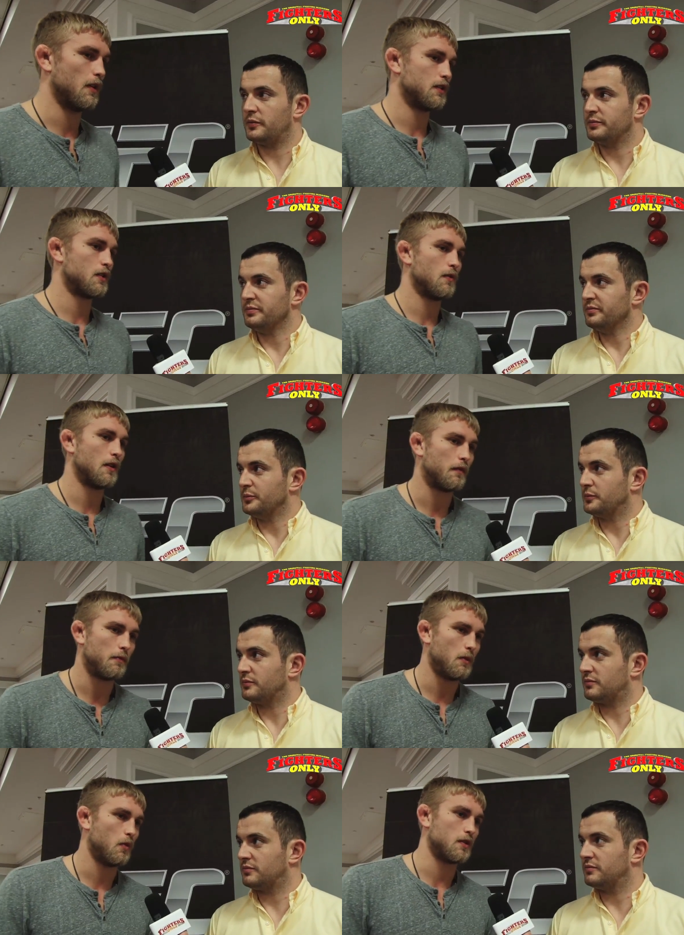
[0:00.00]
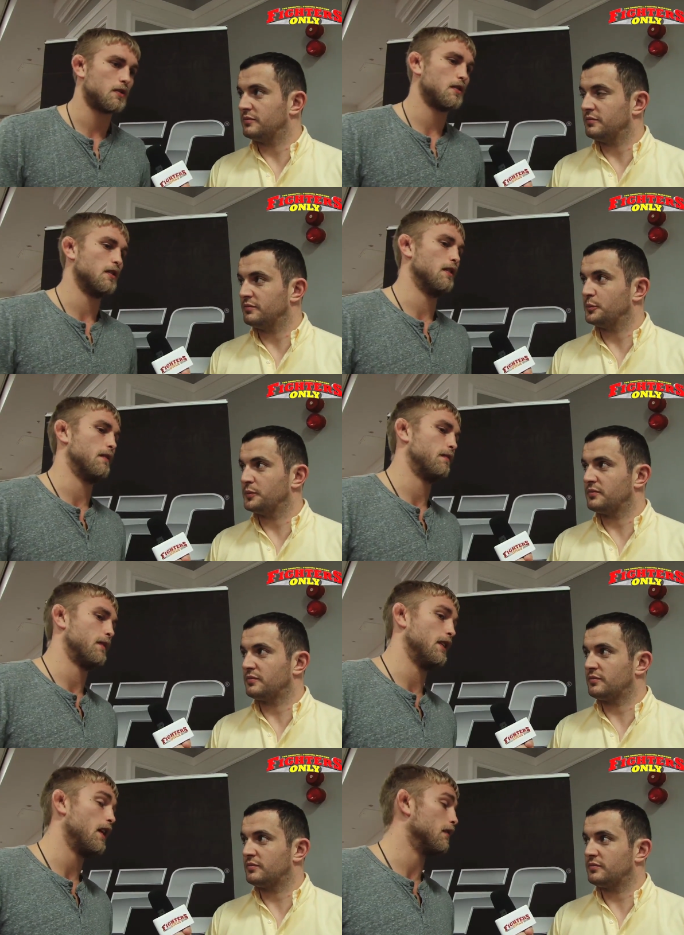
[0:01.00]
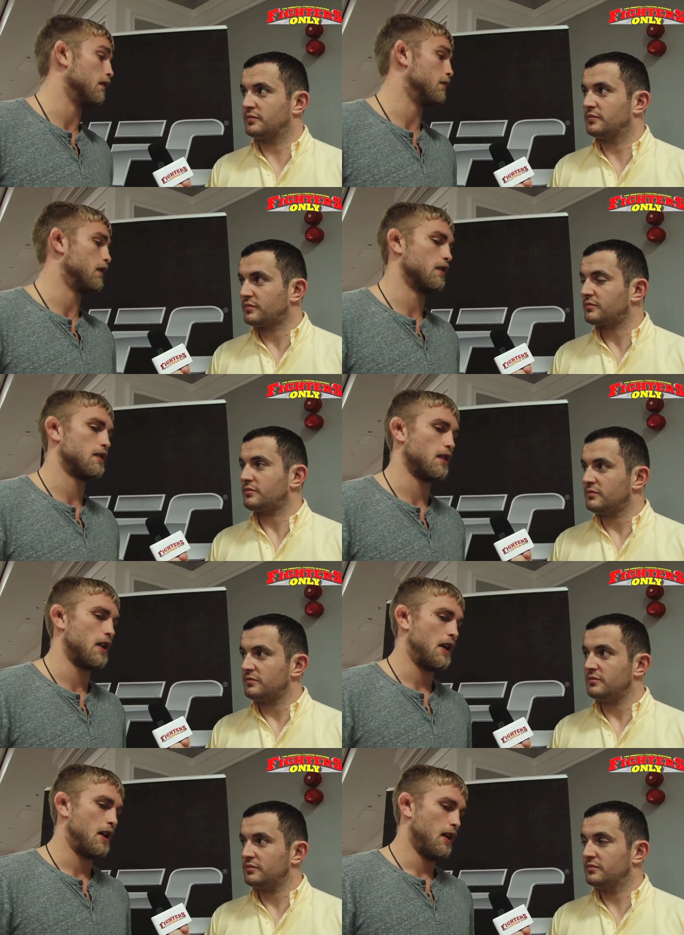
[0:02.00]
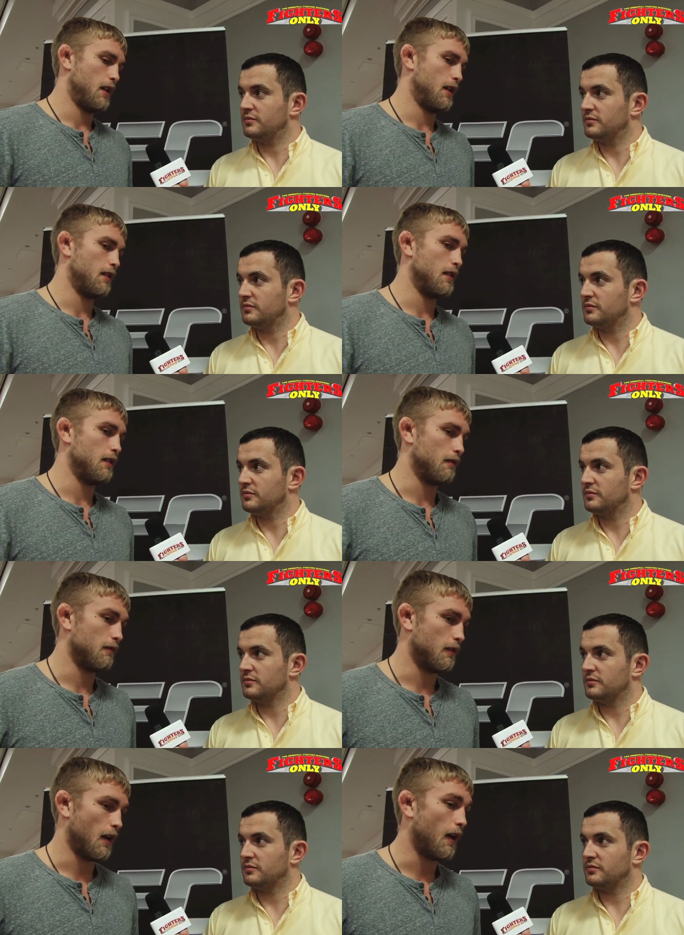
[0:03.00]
Speaker 1: but Shogun for me was uh, an idol because he, he I